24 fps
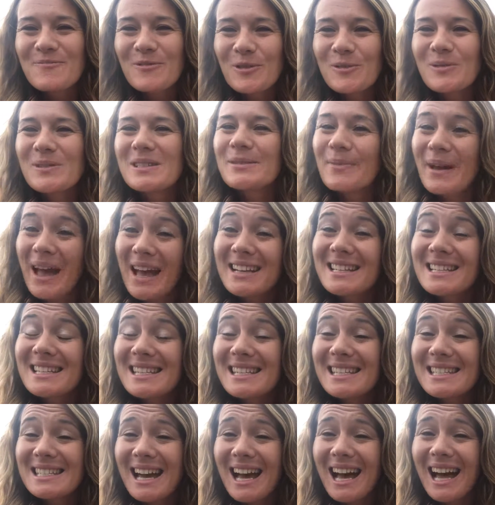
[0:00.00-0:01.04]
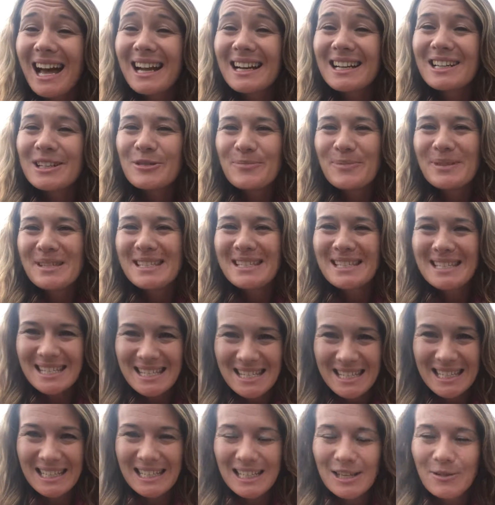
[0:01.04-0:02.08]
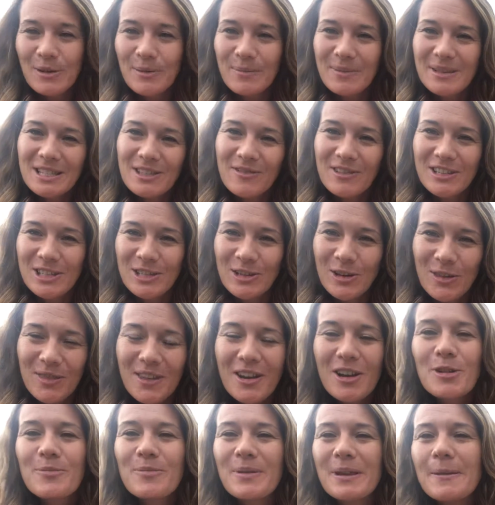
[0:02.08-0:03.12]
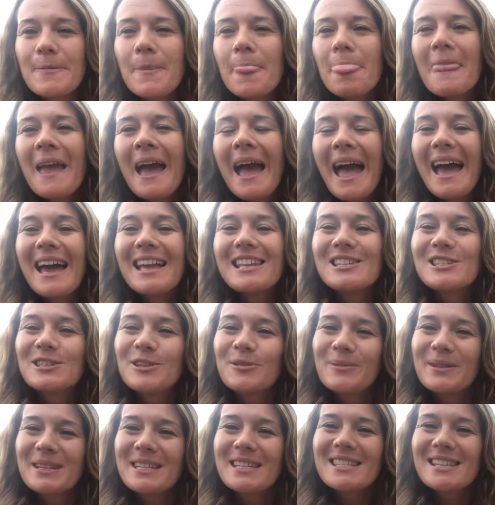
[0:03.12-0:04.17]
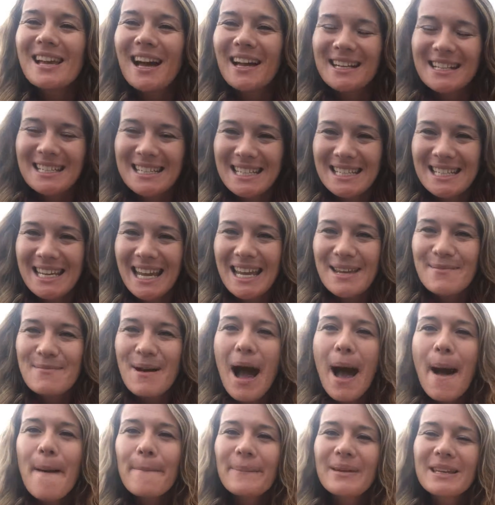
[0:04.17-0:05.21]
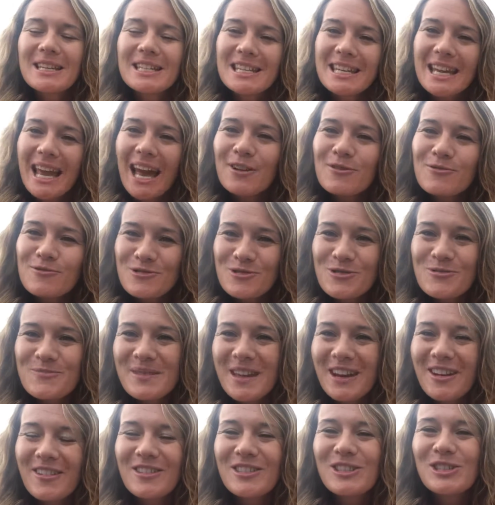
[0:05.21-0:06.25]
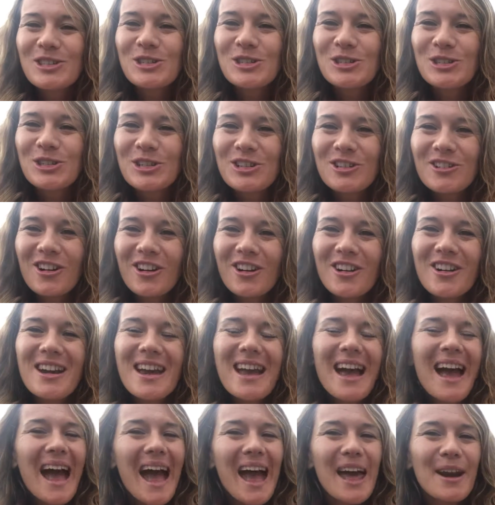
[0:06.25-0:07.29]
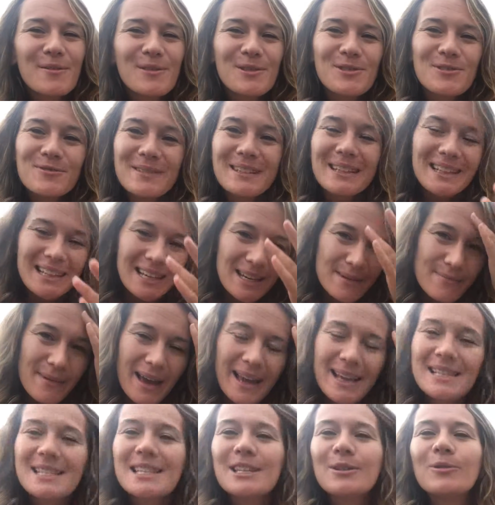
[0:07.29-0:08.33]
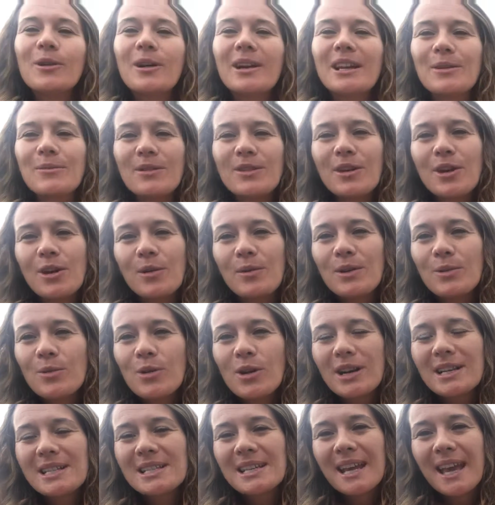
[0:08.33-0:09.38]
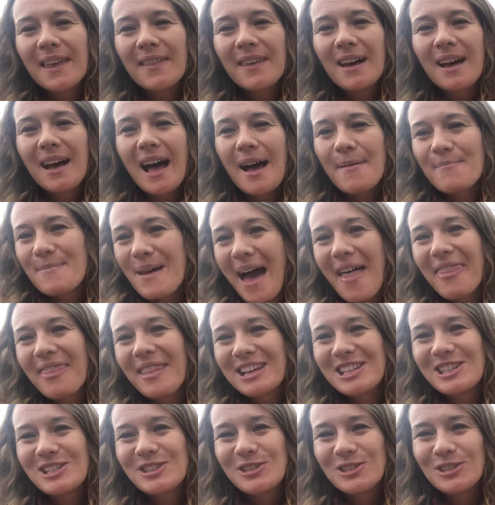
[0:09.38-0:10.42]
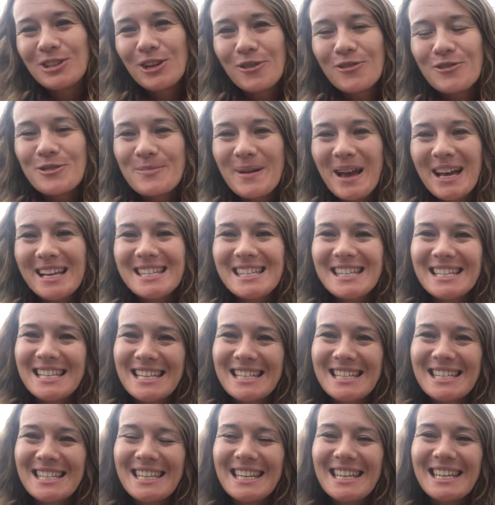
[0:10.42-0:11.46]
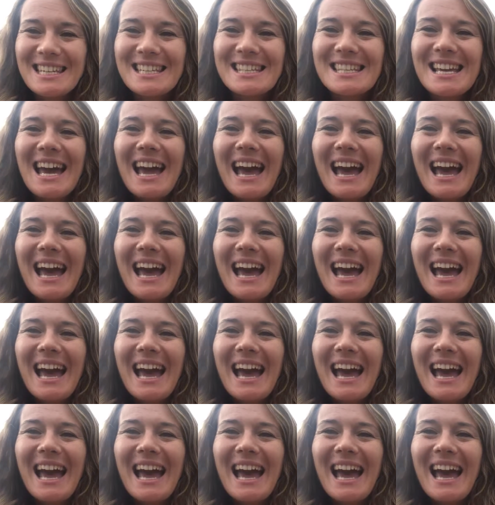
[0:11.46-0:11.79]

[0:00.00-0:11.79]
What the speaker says: was about to start her business, Sydney Women's Physiotherapy. And so we decided to team up, and she had a room there at the studio, and it was really amazing working with her. We worked together at that studio for about 6 years,